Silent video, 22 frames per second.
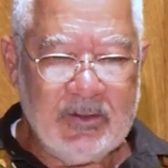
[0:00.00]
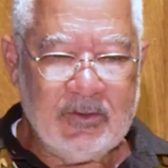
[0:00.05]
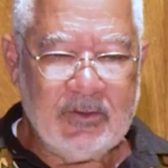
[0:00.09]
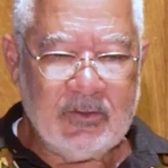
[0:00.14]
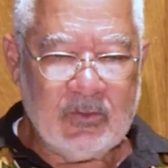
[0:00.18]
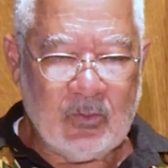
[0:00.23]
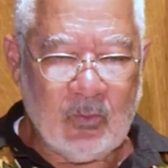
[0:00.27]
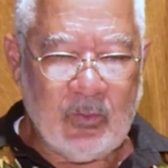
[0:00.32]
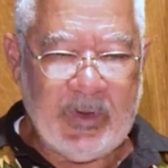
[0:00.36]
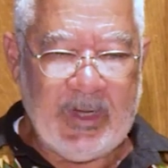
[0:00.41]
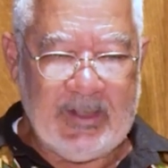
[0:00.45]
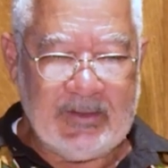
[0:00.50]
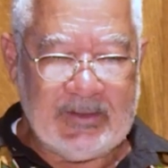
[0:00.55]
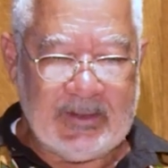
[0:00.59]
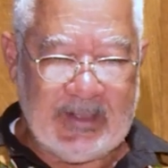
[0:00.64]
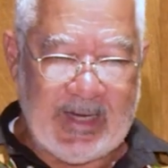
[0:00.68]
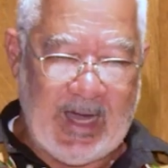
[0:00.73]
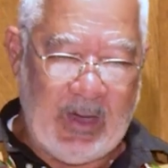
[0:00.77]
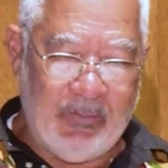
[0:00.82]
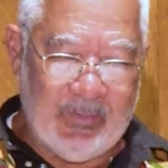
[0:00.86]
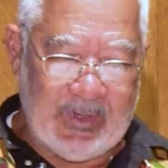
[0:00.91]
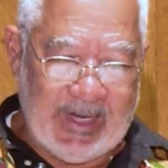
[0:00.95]
the way that
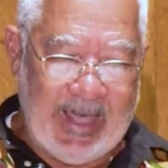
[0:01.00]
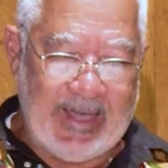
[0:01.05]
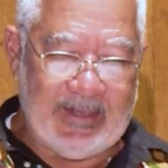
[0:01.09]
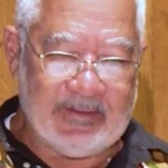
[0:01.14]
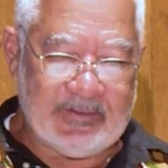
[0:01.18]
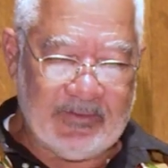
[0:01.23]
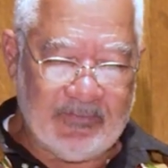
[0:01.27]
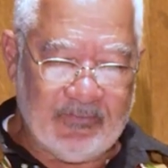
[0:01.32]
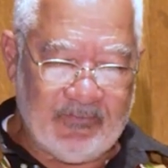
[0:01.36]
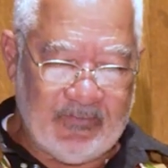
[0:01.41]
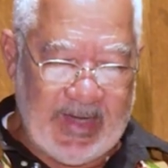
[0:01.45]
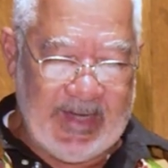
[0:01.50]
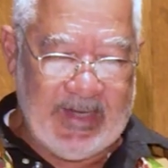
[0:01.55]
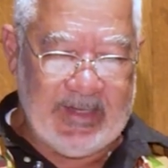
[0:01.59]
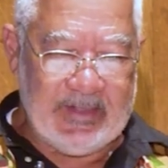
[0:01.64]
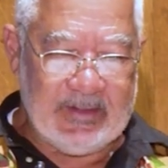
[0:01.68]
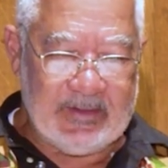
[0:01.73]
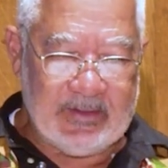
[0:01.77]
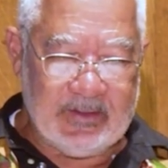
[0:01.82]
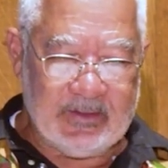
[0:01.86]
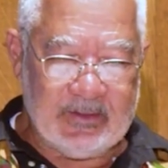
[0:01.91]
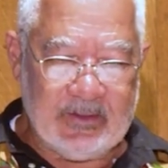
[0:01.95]
I would like to fight
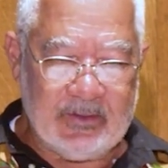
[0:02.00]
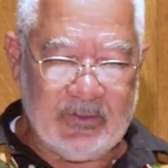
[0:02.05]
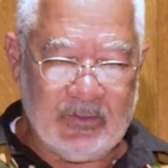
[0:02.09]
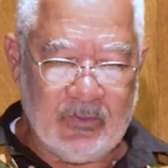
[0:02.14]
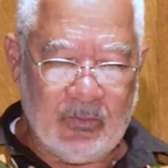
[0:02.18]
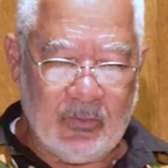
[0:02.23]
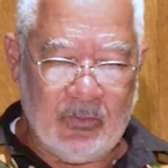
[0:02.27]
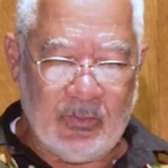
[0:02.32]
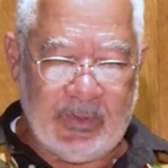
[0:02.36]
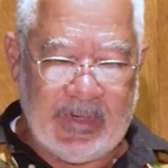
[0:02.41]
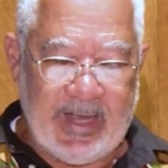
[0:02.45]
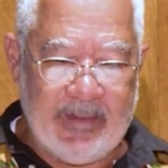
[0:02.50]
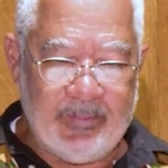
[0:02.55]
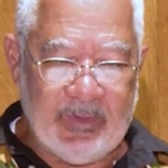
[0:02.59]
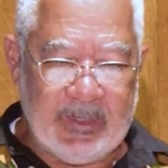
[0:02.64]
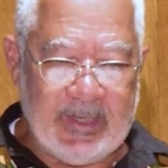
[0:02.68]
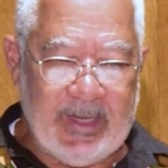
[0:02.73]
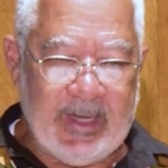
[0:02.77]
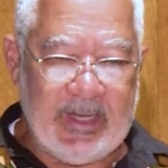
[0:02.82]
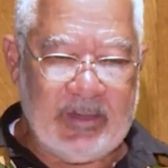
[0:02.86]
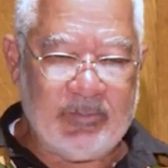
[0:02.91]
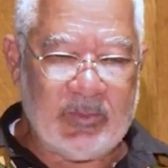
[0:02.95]
when I
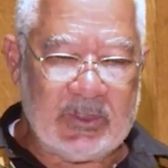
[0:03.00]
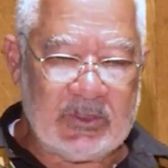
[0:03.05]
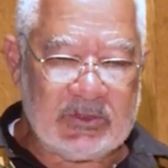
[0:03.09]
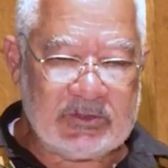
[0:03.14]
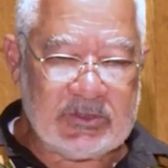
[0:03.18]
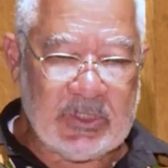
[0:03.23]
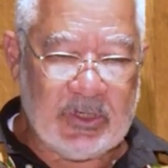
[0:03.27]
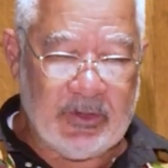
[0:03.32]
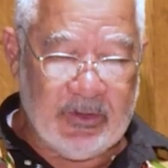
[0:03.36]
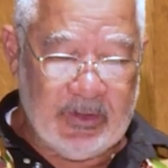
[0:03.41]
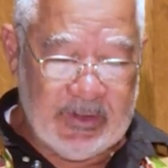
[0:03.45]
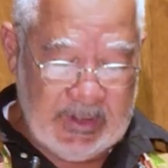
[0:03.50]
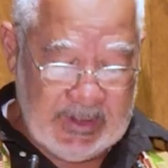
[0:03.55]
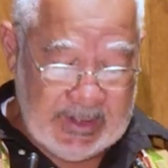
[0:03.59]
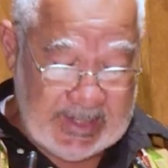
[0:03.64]
became an attorney,